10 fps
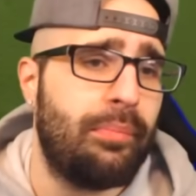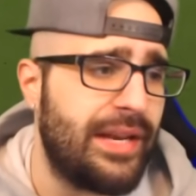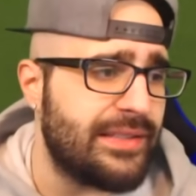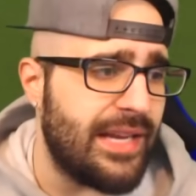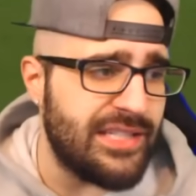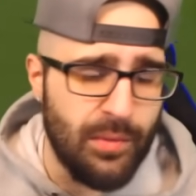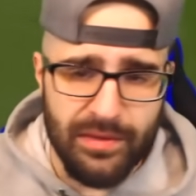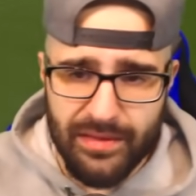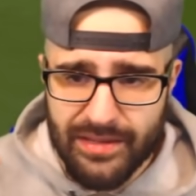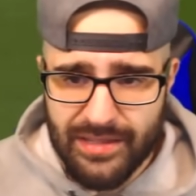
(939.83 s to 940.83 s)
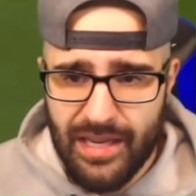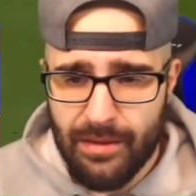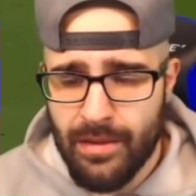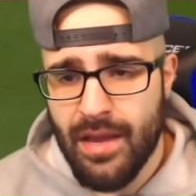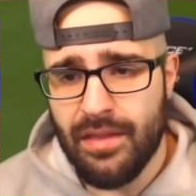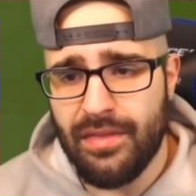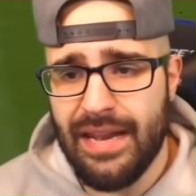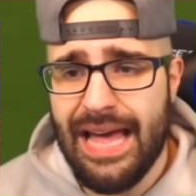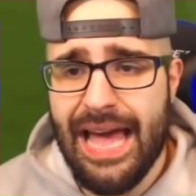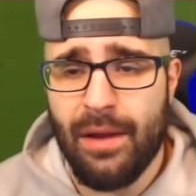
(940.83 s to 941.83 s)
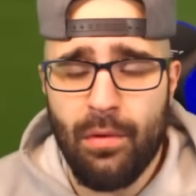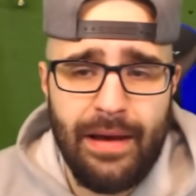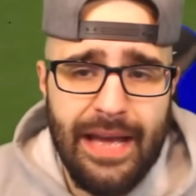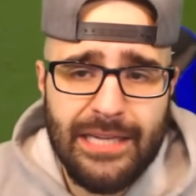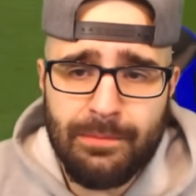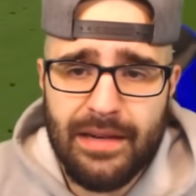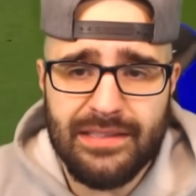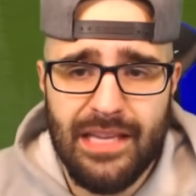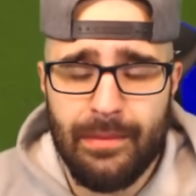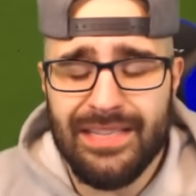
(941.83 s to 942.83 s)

PlayStation with this team than I had with my Xbox team.